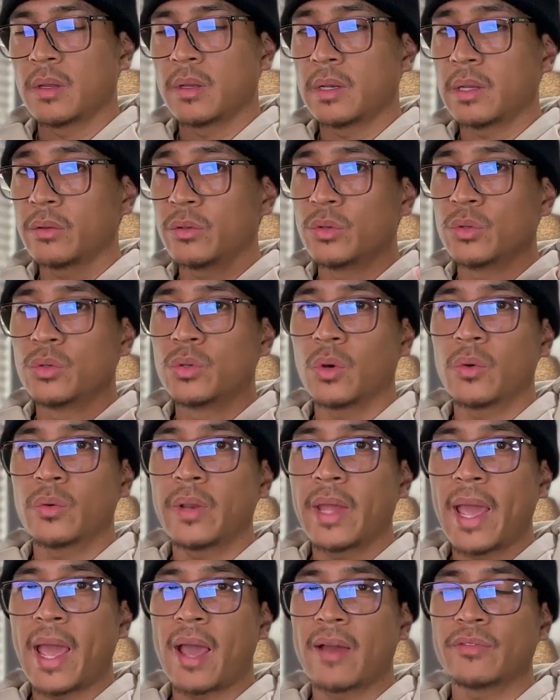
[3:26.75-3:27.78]
Now, you don't
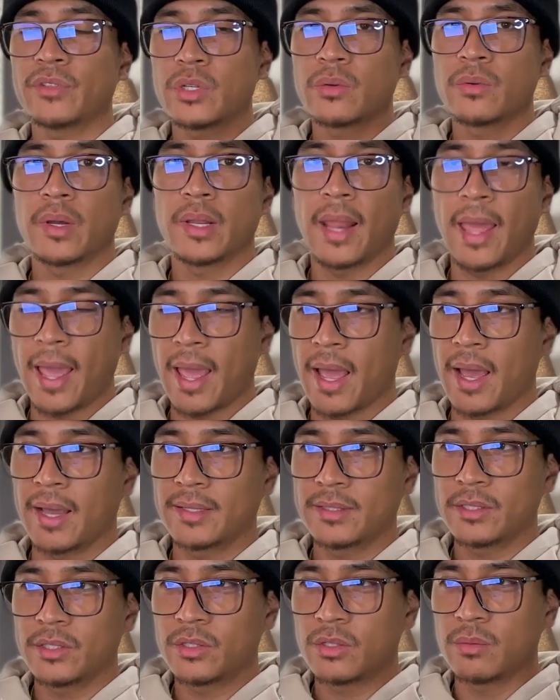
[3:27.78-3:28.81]
have to run
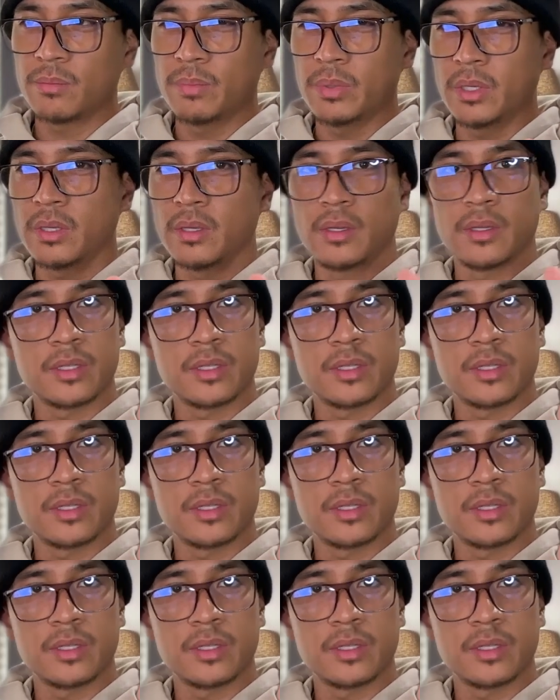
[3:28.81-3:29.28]
ads to be